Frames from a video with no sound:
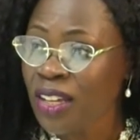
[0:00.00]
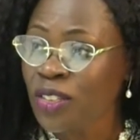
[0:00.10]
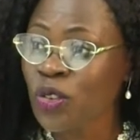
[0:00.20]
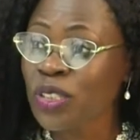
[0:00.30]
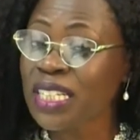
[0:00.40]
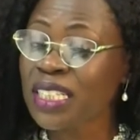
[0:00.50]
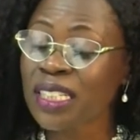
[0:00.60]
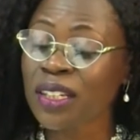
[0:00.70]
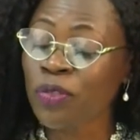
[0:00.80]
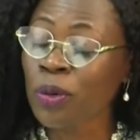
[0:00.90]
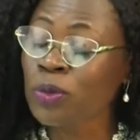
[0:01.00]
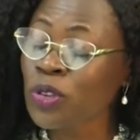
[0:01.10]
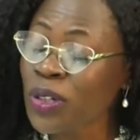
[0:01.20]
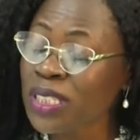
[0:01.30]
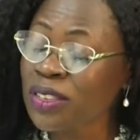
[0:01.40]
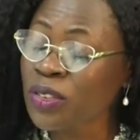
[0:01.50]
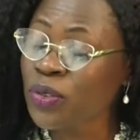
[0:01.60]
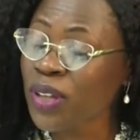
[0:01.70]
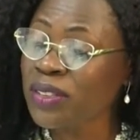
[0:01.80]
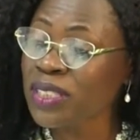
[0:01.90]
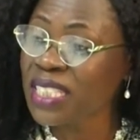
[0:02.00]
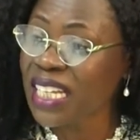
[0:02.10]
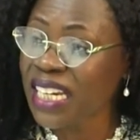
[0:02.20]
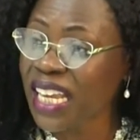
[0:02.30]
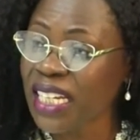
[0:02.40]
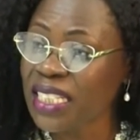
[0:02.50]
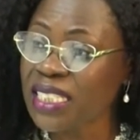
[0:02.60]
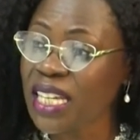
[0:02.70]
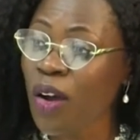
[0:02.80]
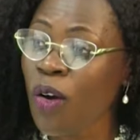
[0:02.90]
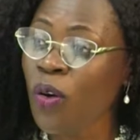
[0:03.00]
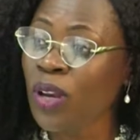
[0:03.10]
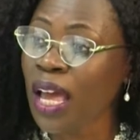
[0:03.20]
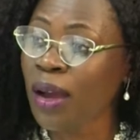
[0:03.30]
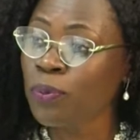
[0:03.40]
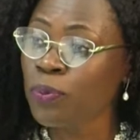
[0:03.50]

So essentially from 2008, all our